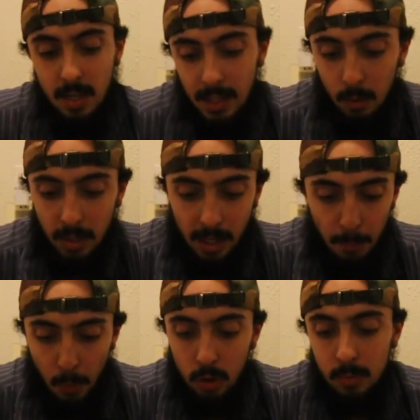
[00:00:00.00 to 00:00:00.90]
They were like, a
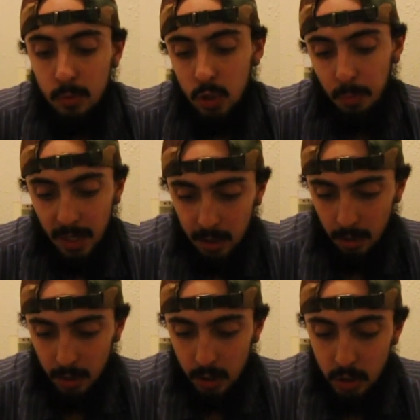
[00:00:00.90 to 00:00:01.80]
portable
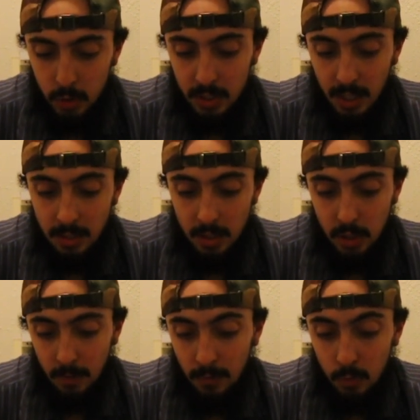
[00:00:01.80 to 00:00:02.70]
speaker. Could you send
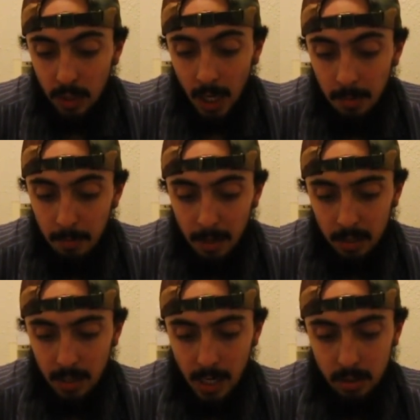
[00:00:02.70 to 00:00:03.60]
us your full name and
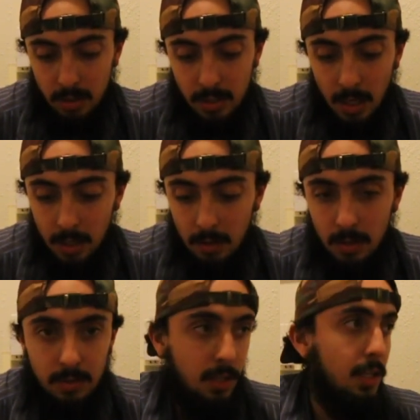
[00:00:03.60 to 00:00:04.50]
mailing address? Thank you.
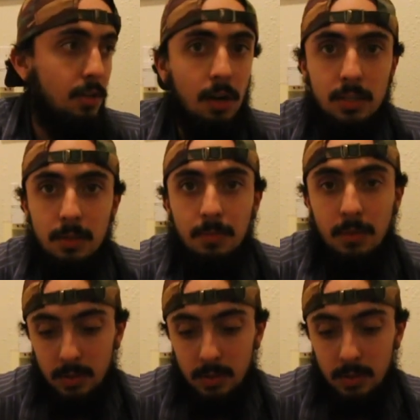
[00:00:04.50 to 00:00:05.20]
And I was like, that's awesome.